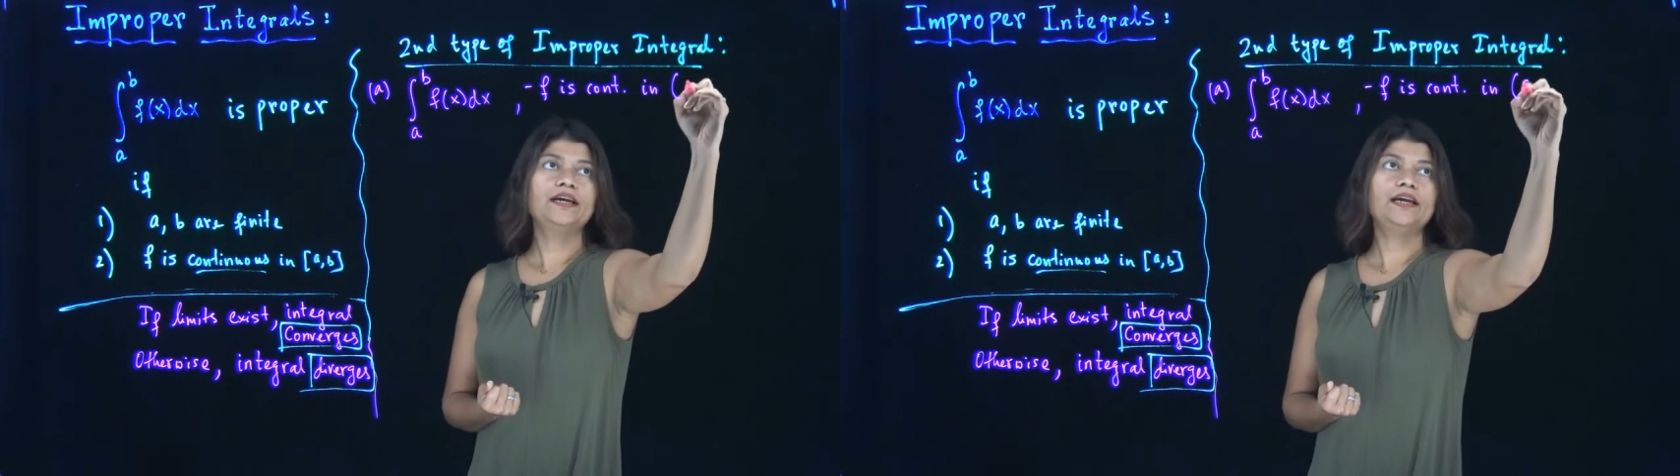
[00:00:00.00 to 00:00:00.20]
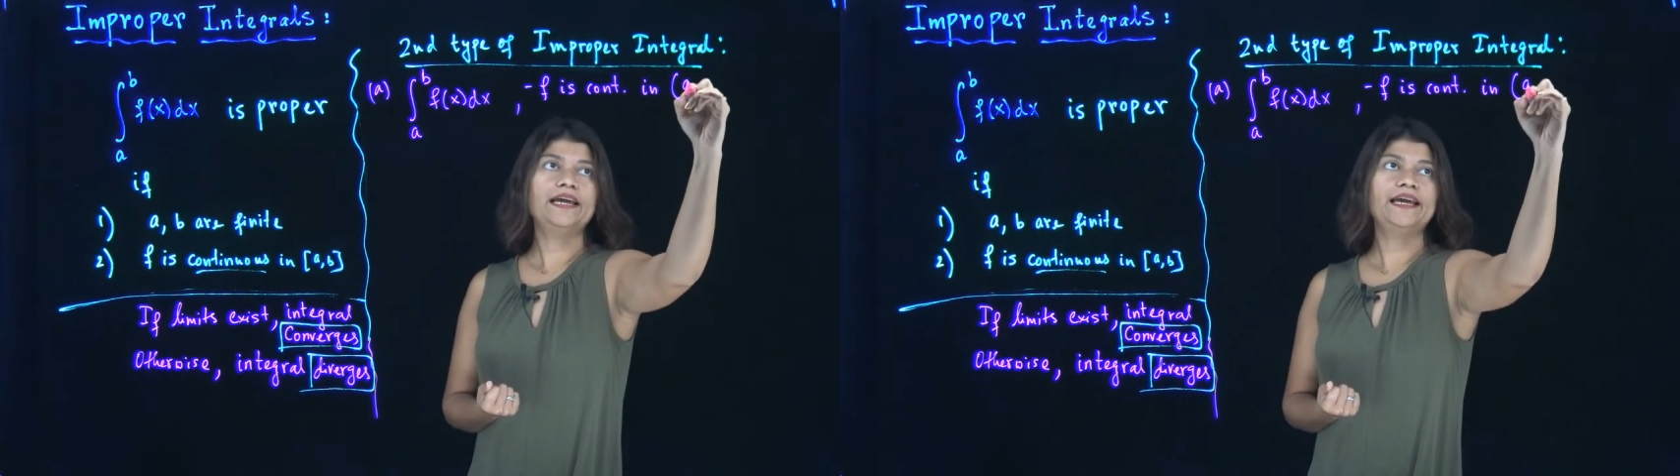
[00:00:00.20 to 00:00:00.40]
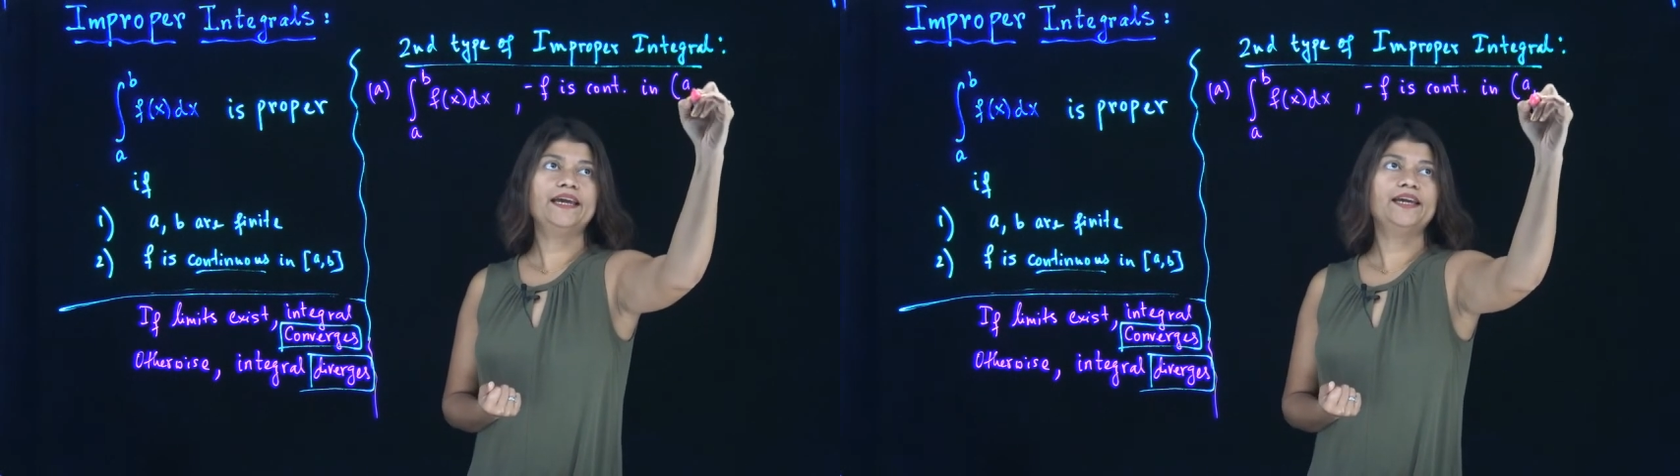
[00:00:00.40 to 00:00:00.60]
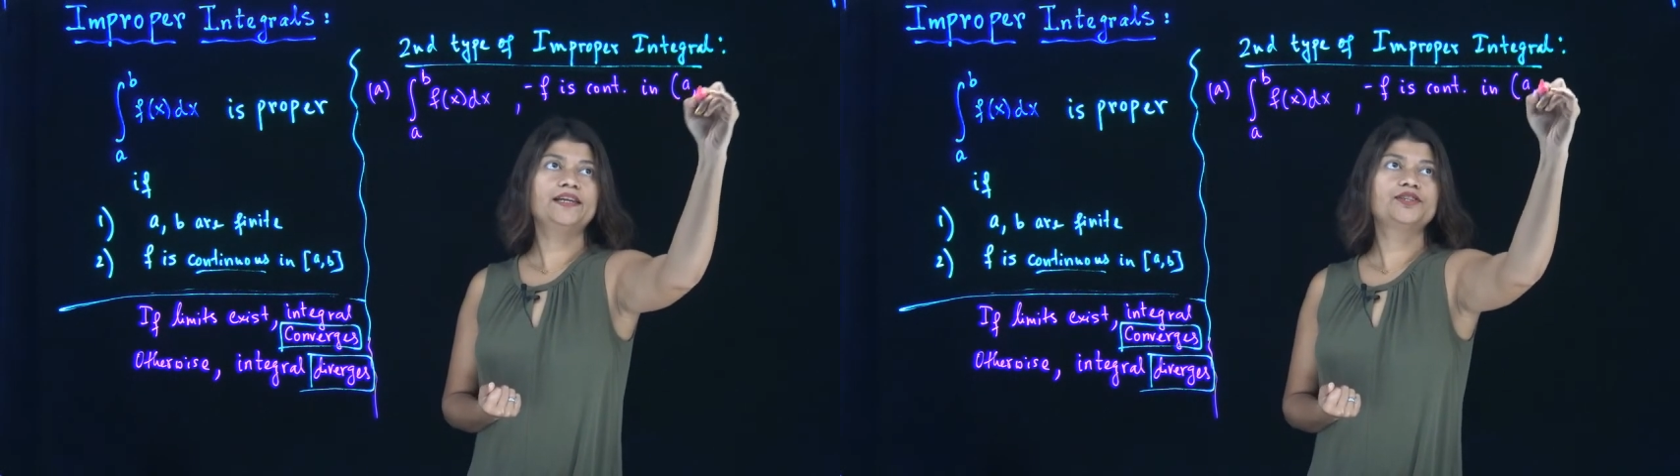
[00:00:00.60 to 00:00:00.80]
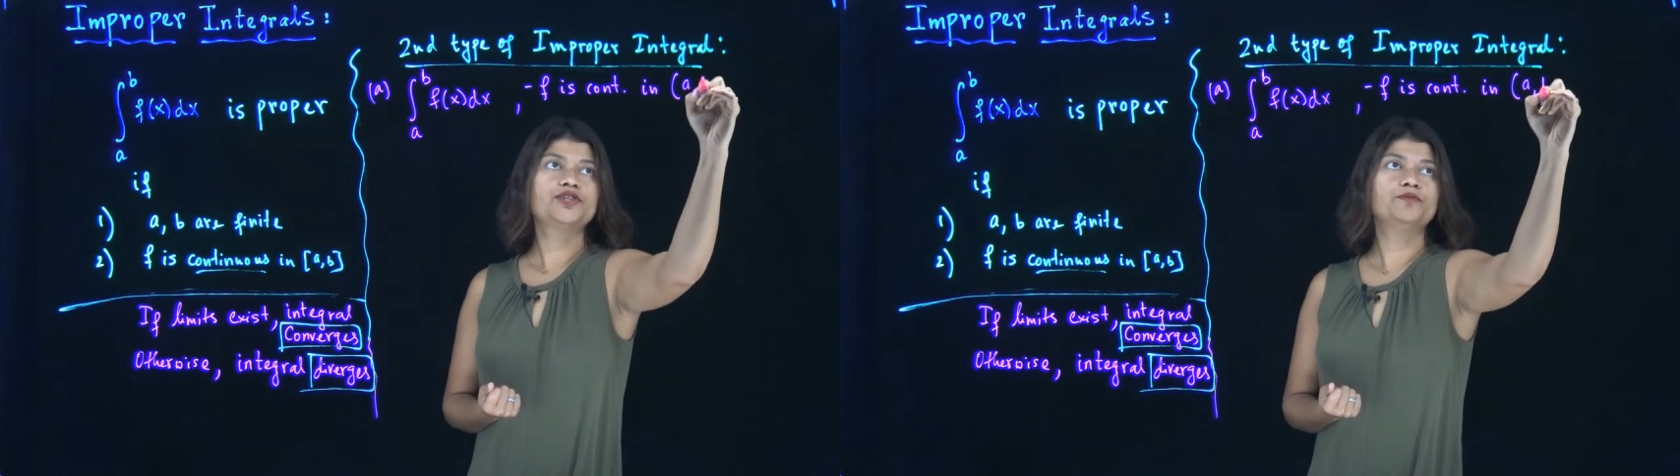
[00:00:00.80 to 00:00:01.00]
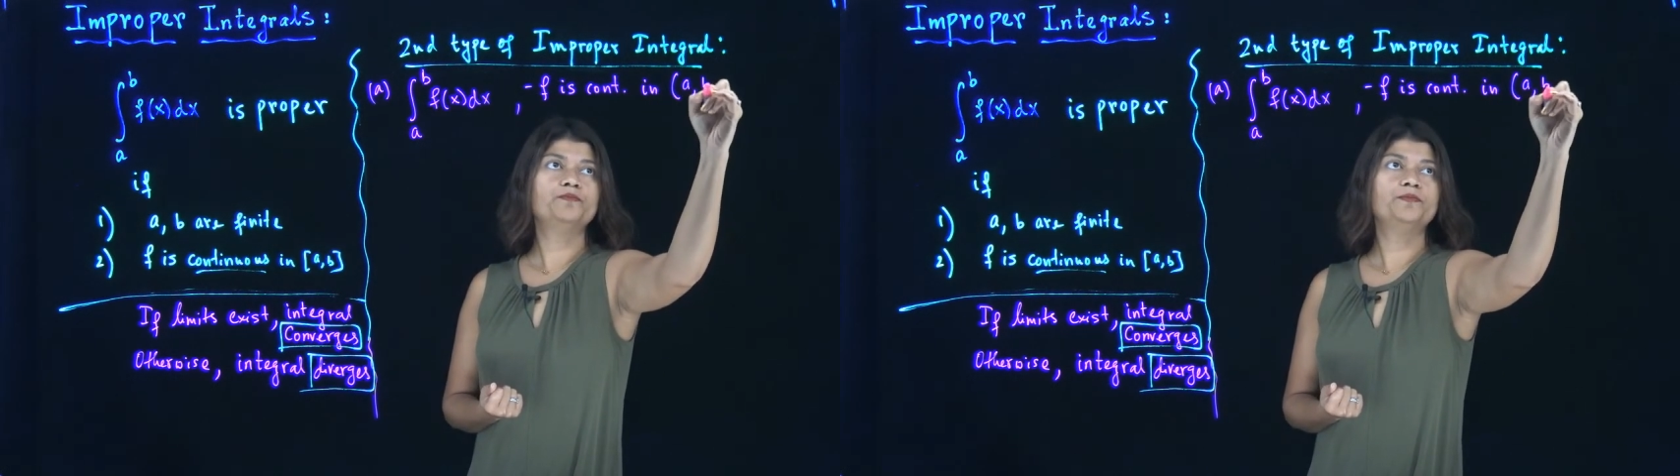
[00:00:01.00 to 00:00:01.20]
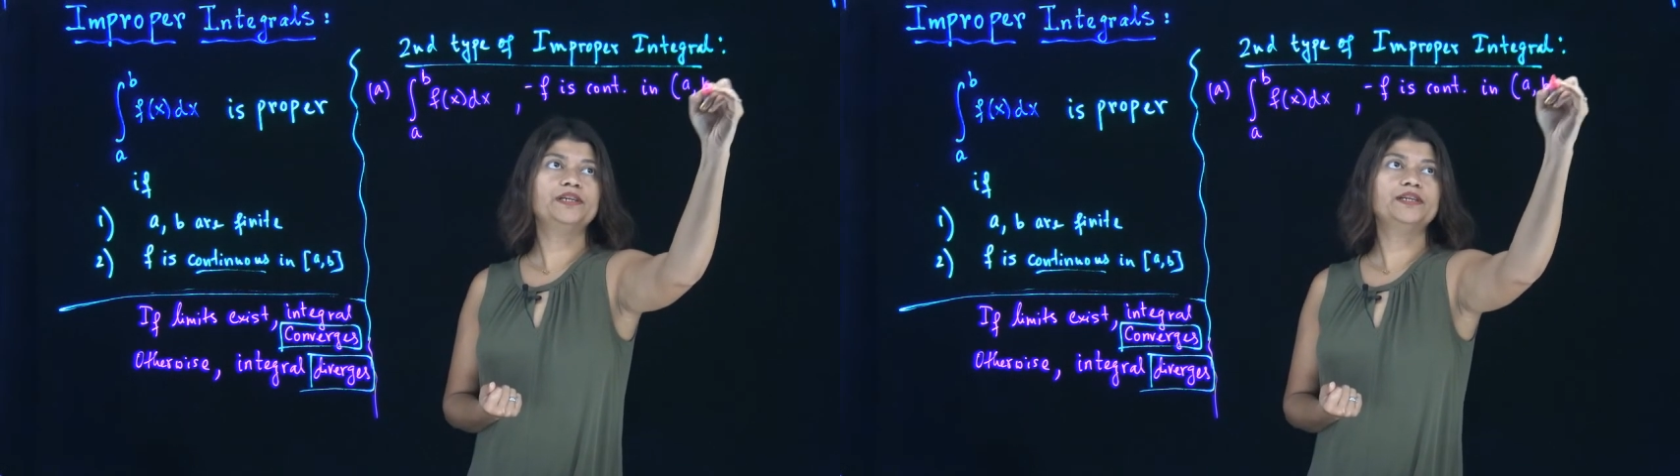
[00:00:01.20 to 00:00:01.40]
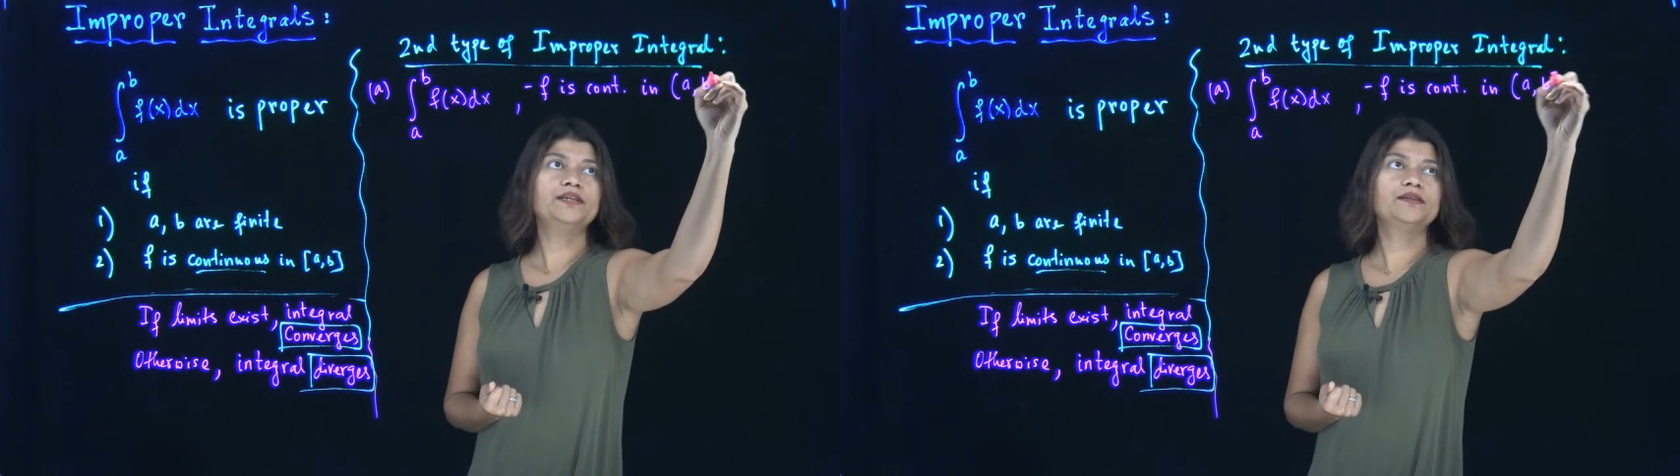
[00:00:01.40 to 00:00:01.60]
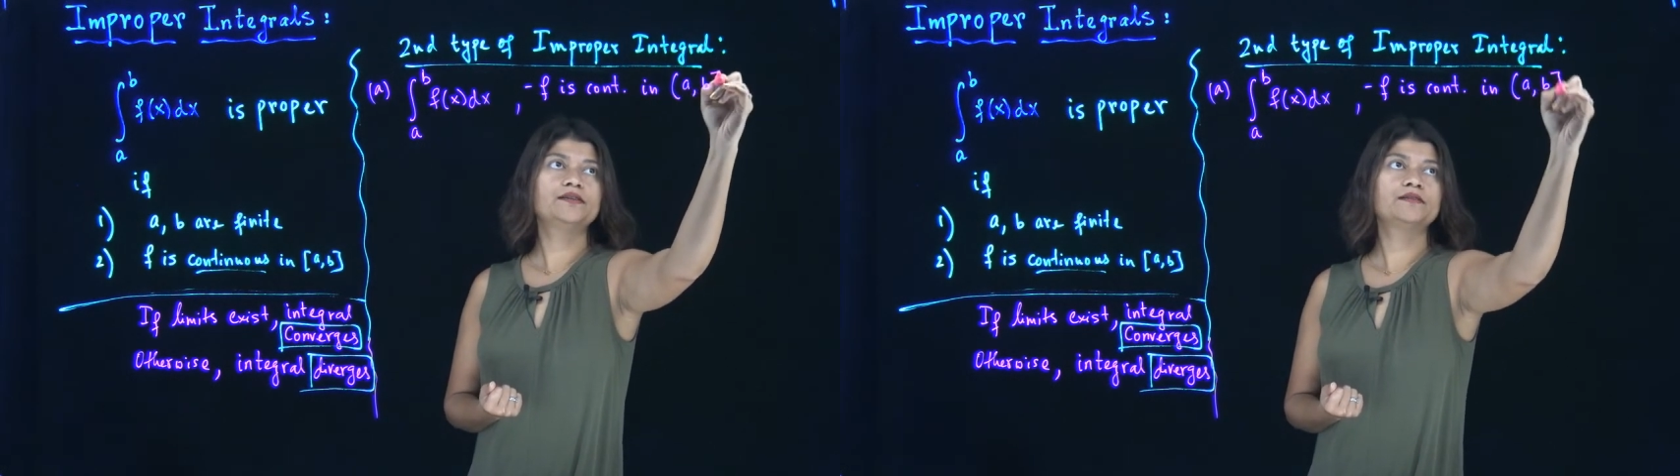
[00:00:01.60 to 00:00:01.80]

a to b,